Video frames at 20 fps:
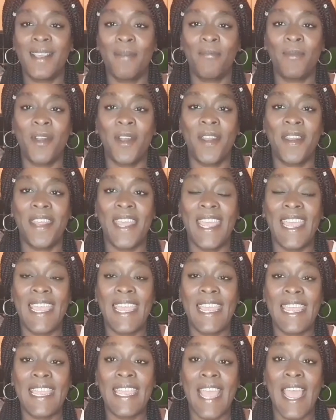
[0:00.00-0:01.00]
I'm gonna
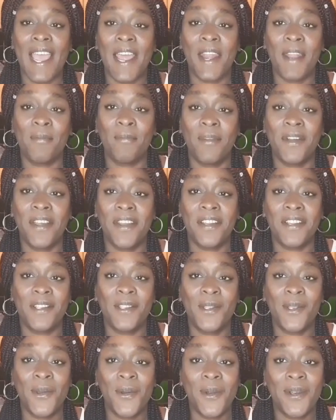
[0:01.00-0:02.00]
eat and I'm gonna
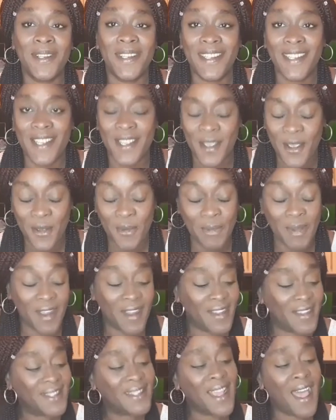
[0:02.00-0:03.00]
talk to you
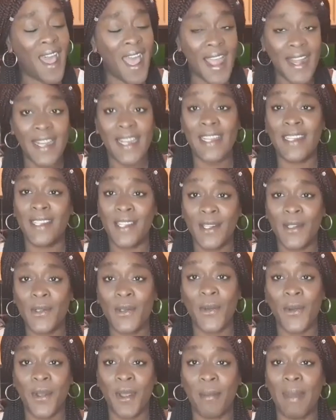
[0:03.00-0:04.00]
because I need to
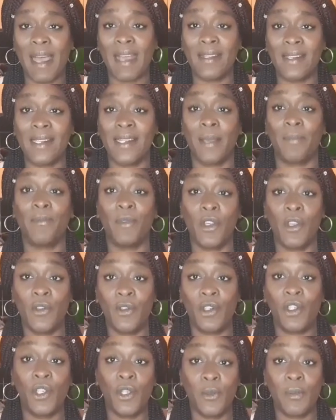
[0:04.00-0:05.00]
talk about some
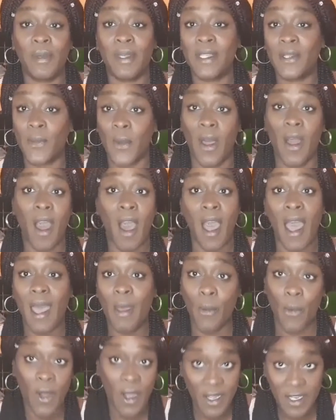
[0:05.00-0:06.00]
YouTubers what
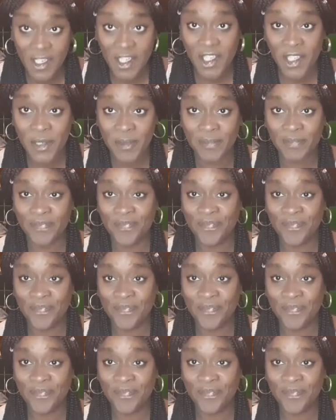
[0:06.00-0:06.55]
I watch.